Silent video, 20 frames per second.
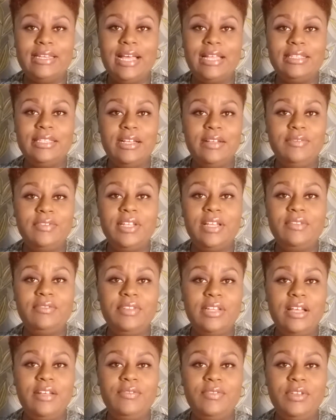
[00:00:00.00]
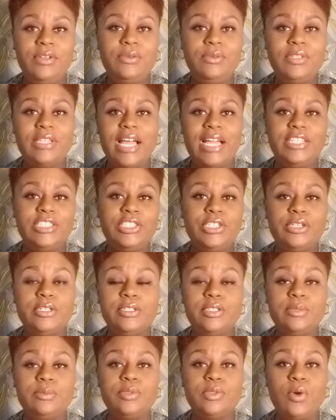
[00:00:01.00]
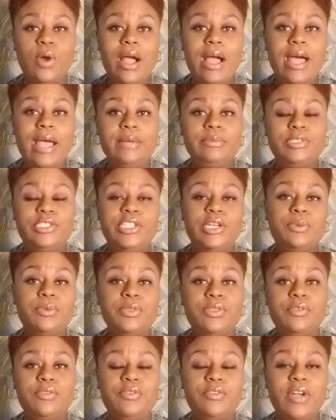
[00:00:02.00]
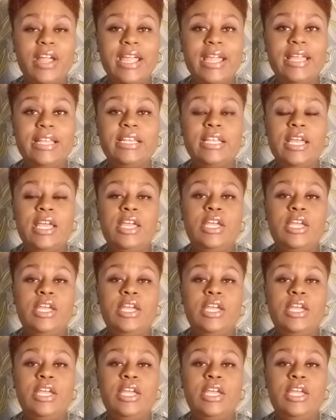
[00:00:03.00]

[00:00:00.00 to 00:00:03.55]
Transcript: I love you. Like, share, and subscribe. Share with a friend.